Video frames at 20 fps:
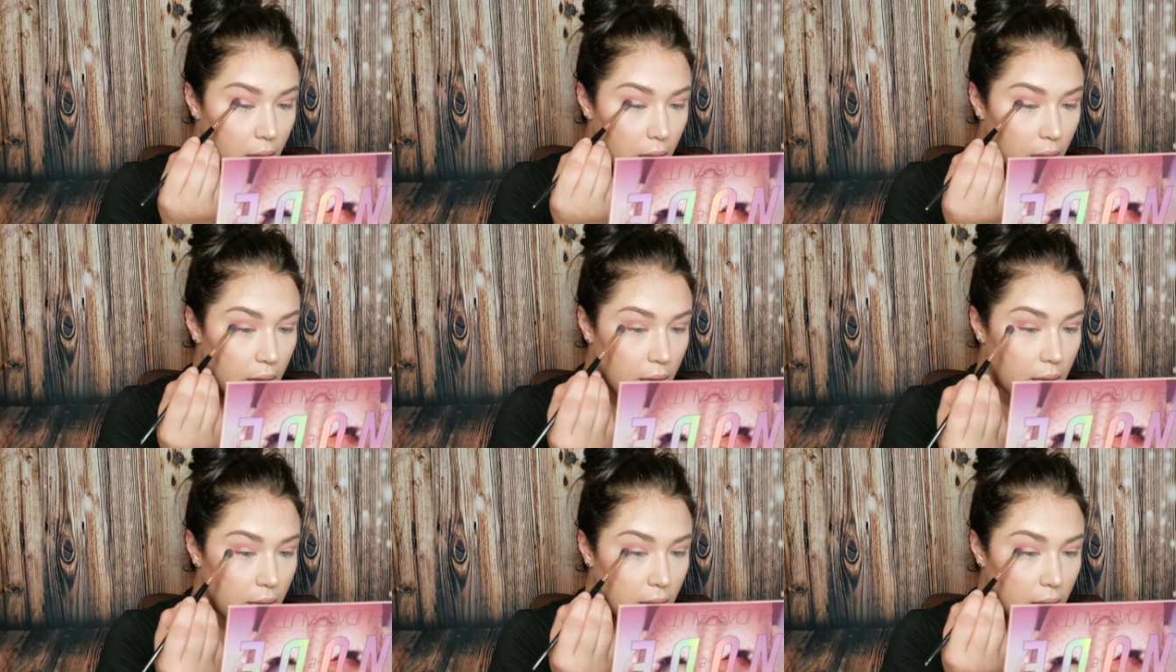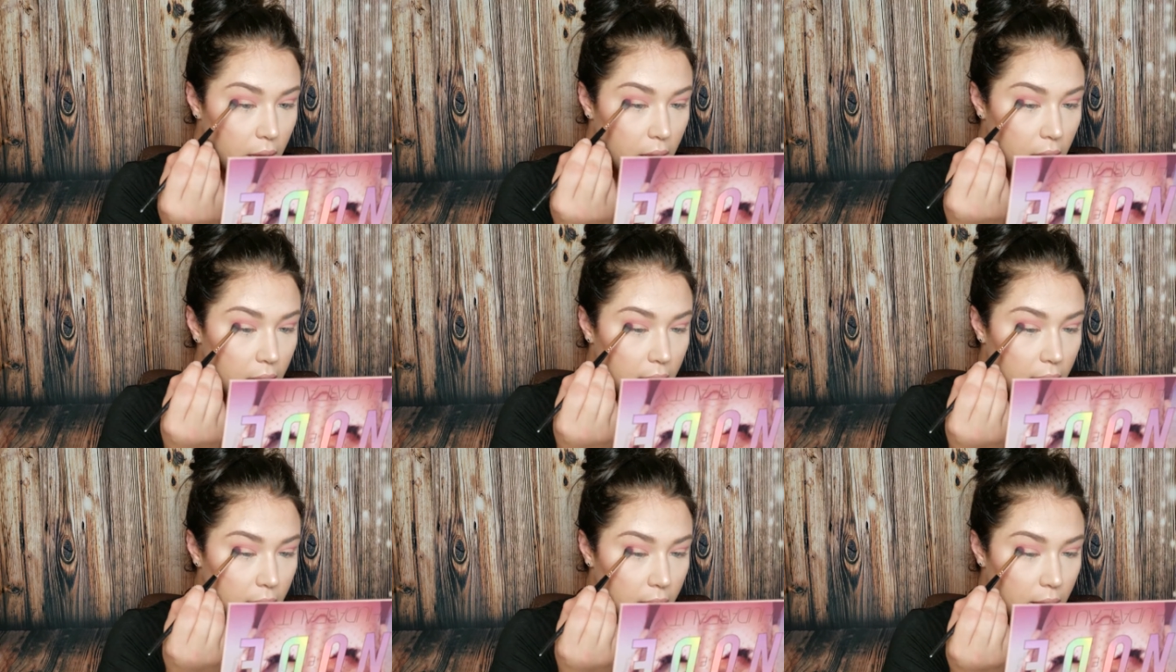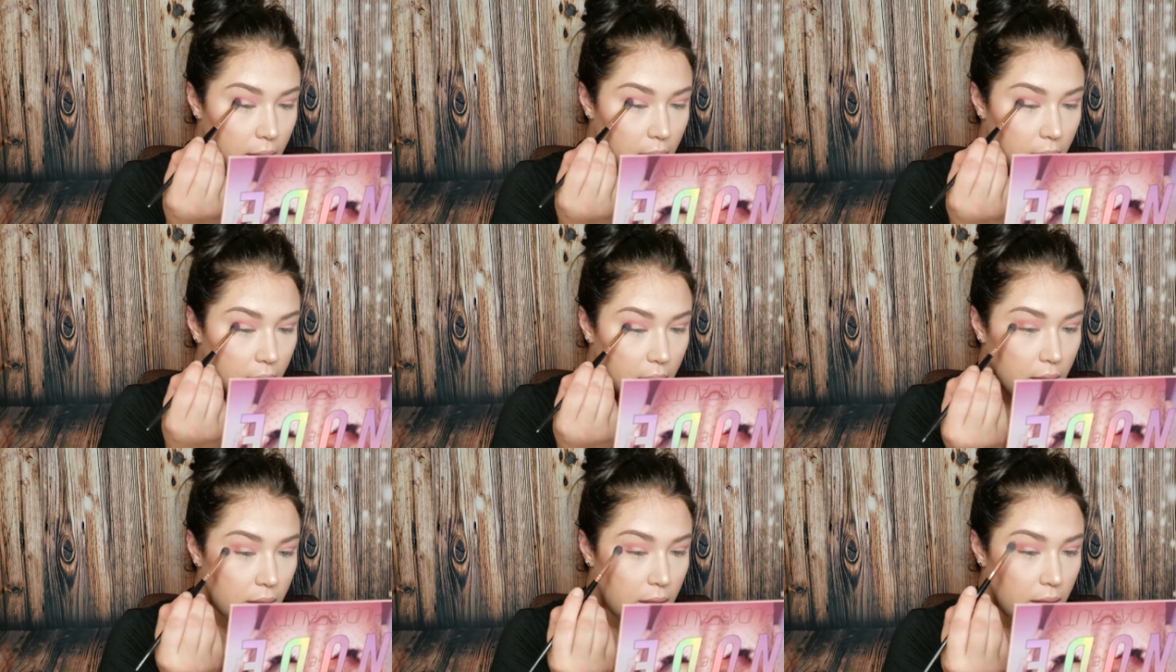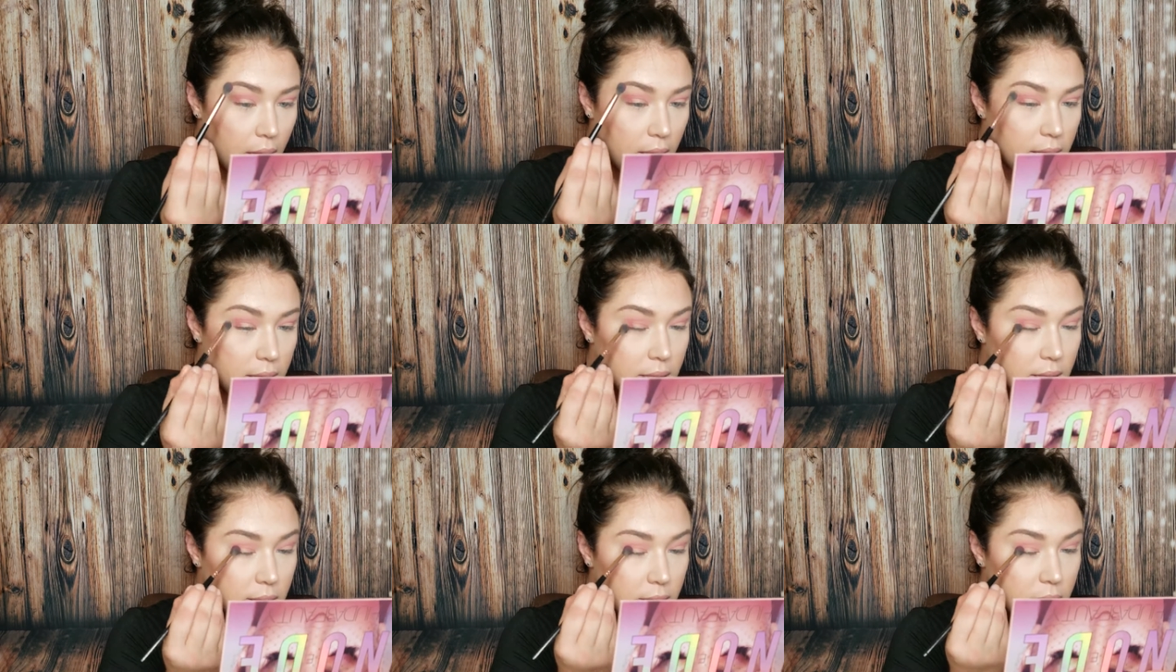And
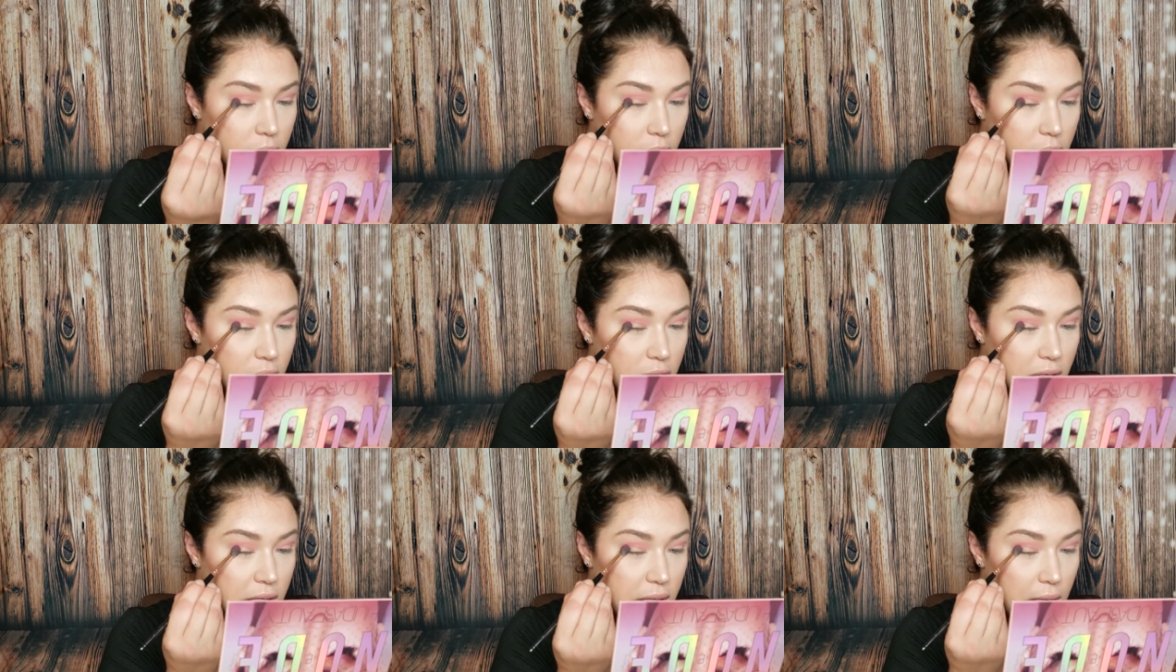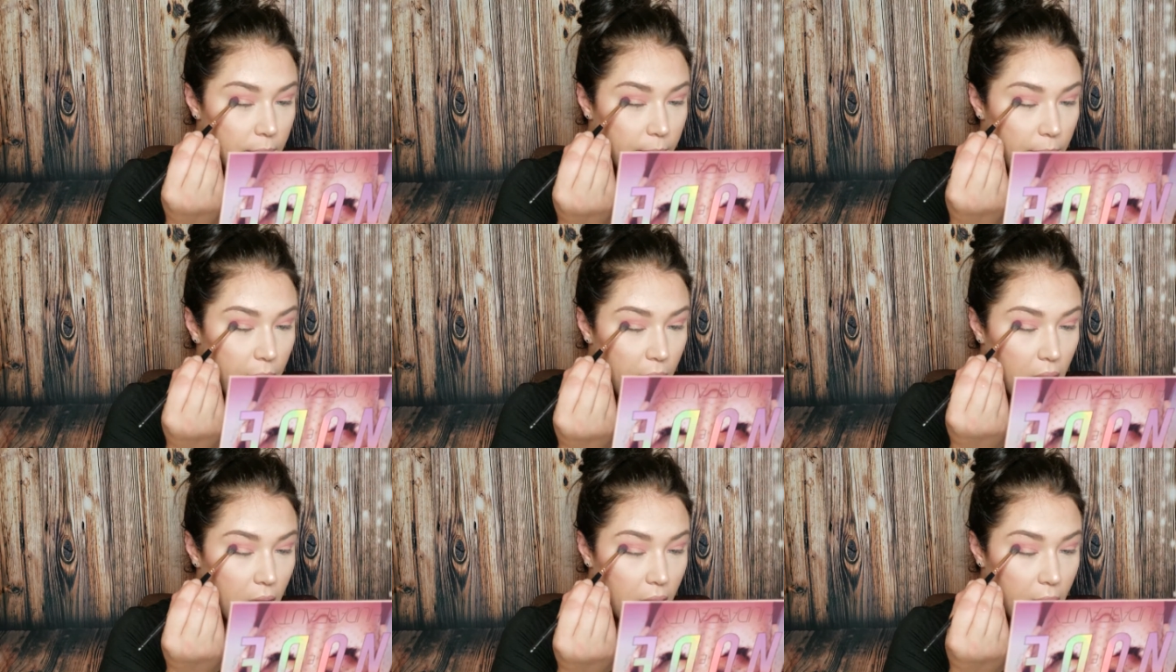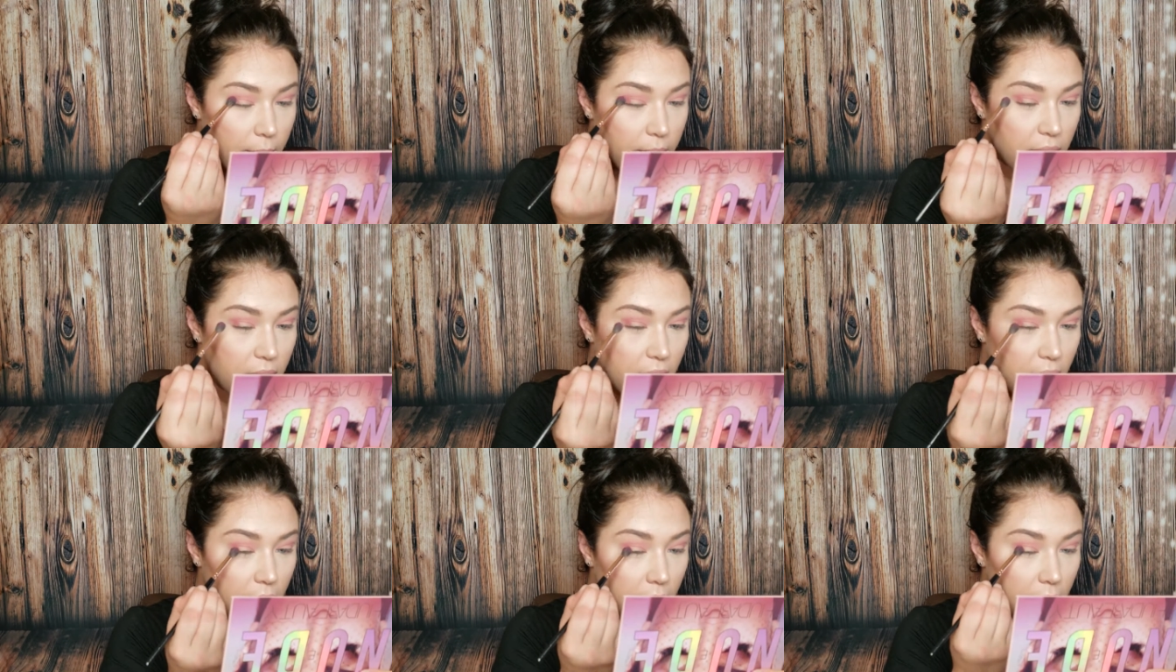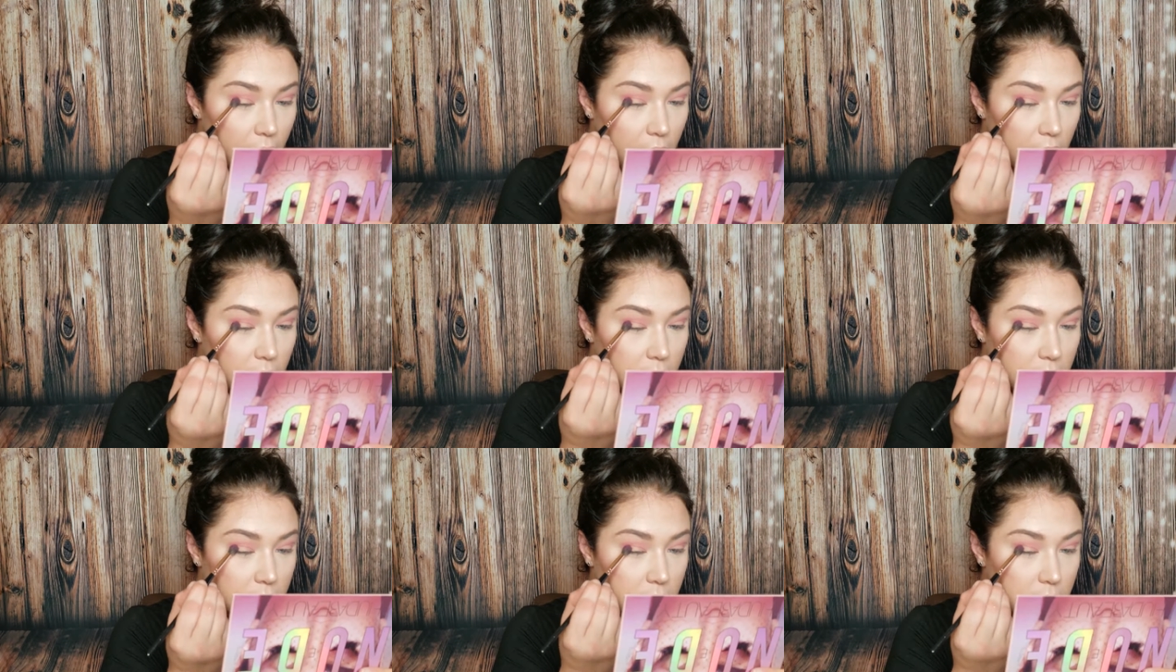let's just pop
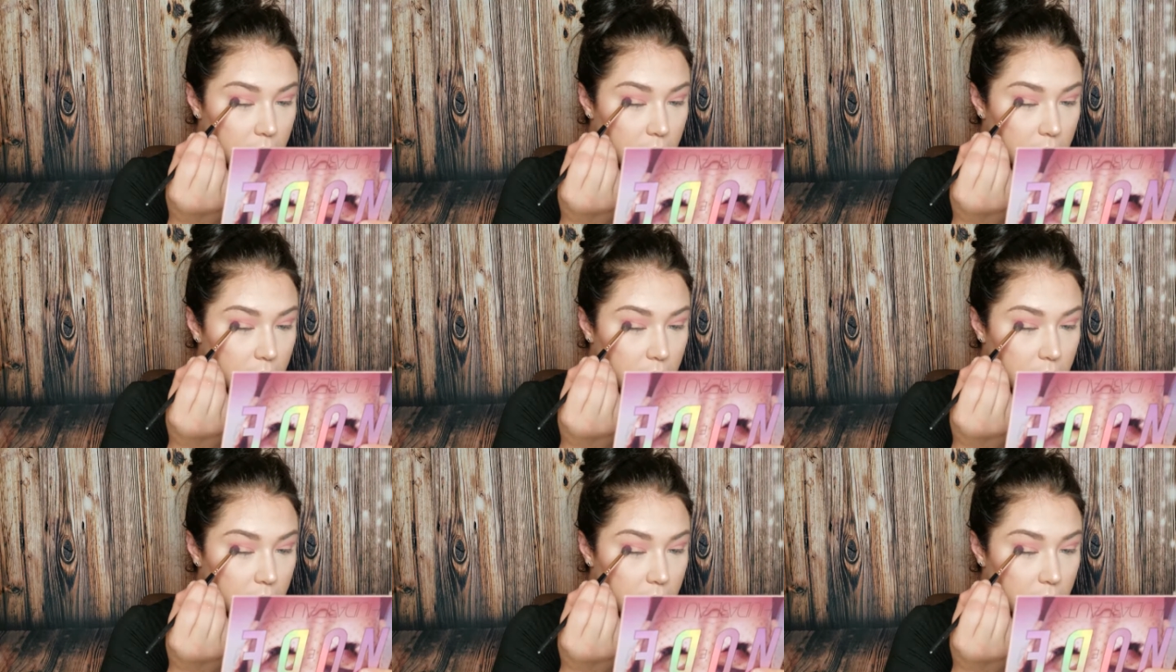that